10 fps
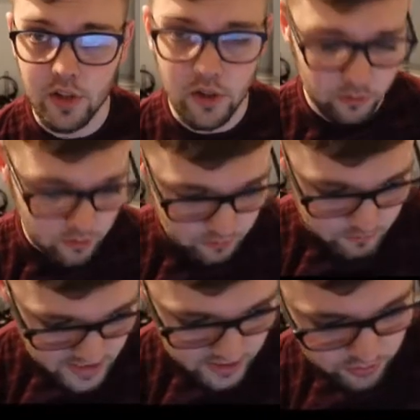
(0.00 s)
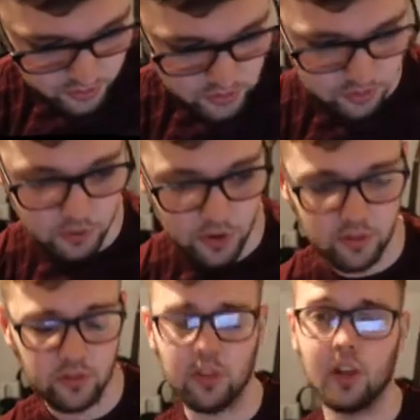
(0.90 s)
They remain on 2
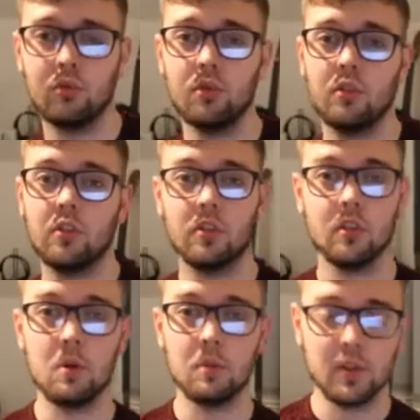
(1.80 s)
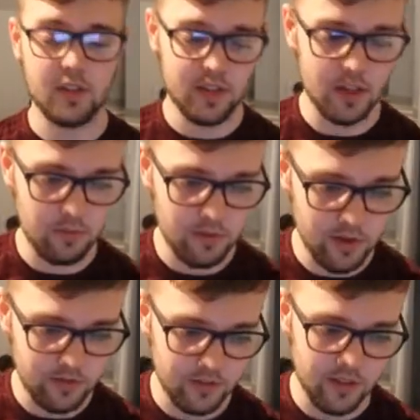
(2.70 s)
points and are rooted to the bottom of the table
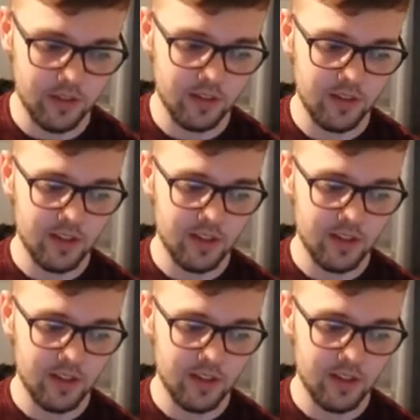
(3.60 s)
after that.